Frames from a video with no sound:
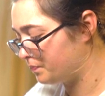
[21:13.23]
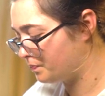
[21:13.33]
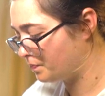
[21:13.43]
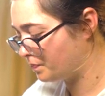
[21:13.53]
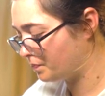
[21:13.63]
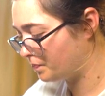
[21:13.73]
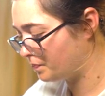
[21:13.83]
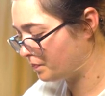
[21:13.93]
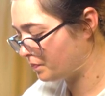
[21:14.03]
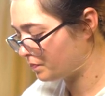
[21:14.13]

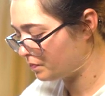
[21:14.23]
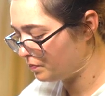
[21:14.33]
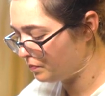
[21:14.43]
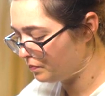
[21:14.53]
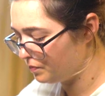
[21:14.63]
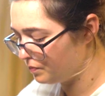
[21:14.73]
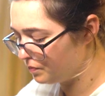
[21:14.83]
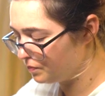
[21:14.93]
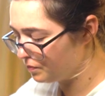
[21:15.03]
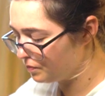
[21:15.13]

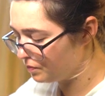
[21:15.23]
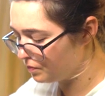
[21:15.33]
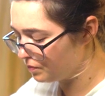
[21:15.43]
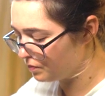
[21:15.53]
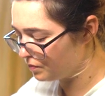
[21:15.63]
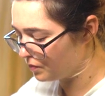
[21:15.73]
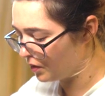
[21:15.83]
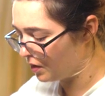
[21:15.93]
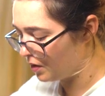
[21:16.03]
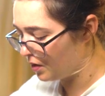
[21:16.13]

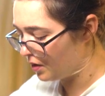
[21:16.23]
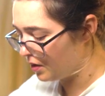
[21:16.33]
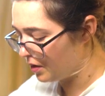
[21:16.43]
(no one is talking)